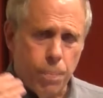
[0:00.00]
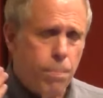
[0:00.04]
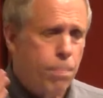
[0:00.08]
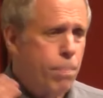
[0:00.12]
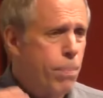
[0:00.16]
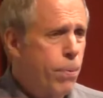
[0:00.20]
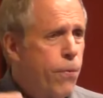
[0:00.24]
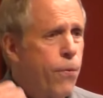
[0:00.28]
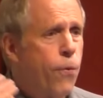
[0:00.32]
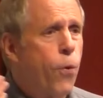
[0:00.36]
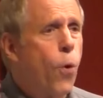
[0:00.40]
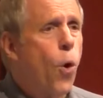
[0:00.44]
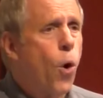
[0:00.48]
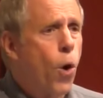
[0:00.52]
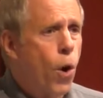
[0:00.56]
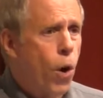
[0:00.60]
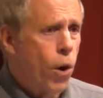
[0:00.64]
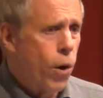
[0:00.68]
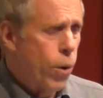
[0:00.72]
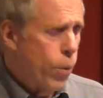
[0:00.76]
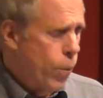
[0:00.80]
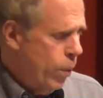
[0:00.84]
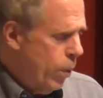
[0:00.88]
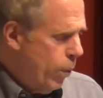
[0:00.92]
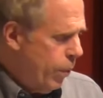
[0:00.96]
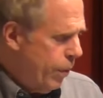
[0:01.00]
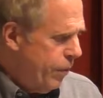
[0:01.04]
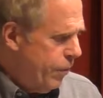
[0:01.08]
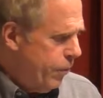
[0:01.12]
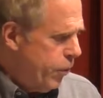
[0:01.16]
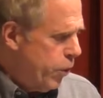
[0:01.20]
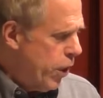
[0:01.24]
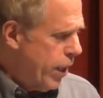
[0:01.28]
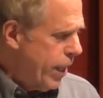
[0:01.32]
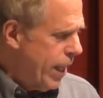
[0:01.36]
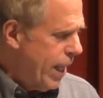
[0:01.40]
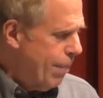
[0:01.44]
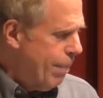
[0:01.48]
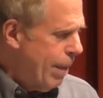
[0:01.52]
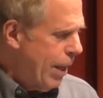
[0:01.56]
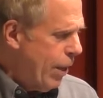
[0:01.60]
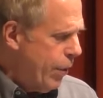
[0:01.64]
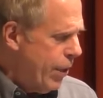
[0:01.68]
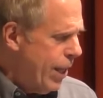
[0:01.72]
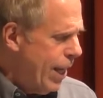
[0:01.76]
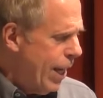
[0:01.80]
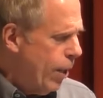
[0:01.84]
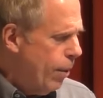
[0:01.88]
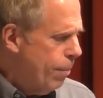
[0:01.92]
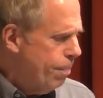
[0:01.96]
before what we've been talking
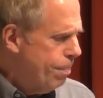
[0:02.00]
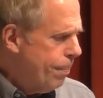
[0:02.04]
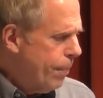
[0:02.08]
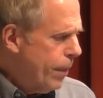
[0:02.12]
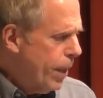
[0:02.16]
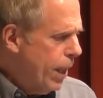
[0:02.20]
about now.